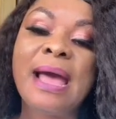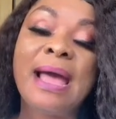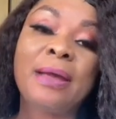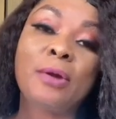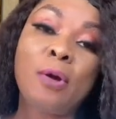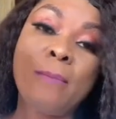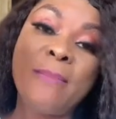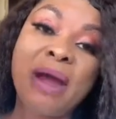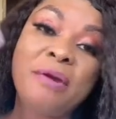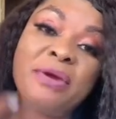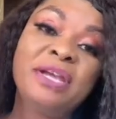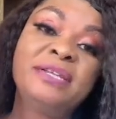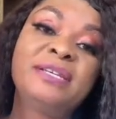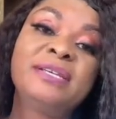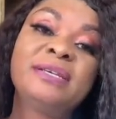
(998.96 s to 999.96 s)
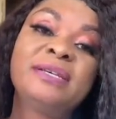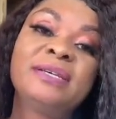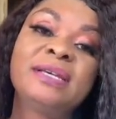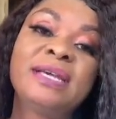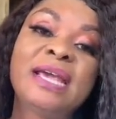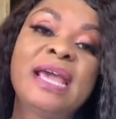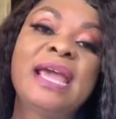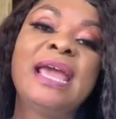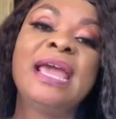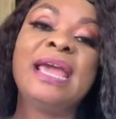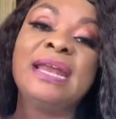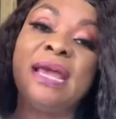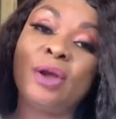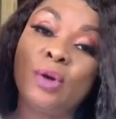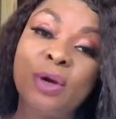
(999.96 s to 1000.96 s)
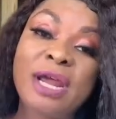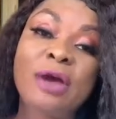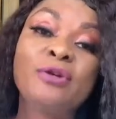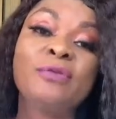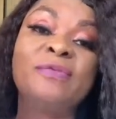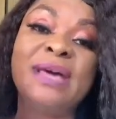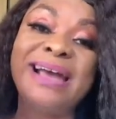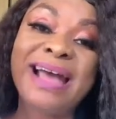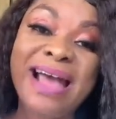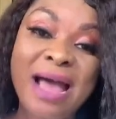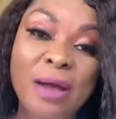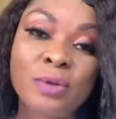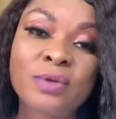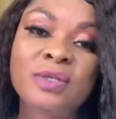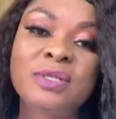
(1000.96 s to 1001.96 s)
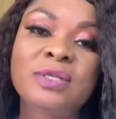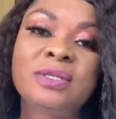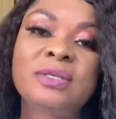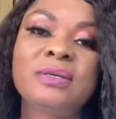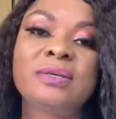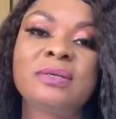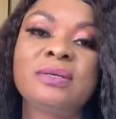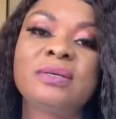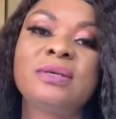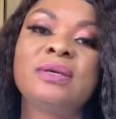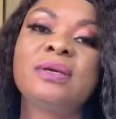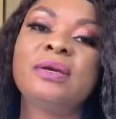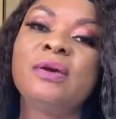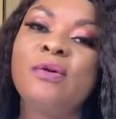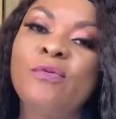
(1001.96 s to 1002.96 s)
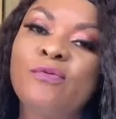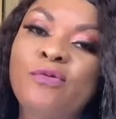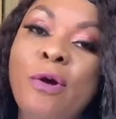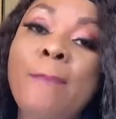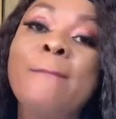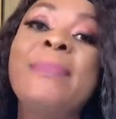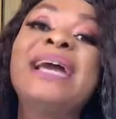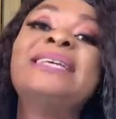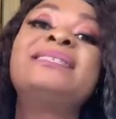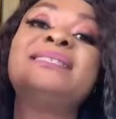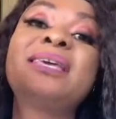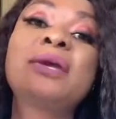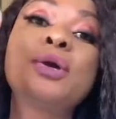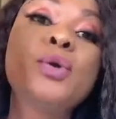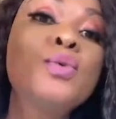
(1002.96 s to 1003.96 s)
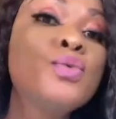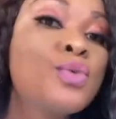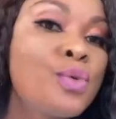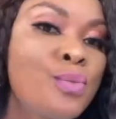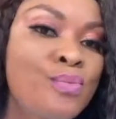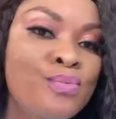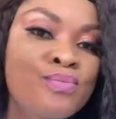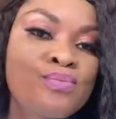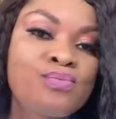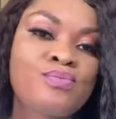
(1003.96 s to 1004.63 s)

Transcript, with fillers: I got married and I got out of that house from my single room.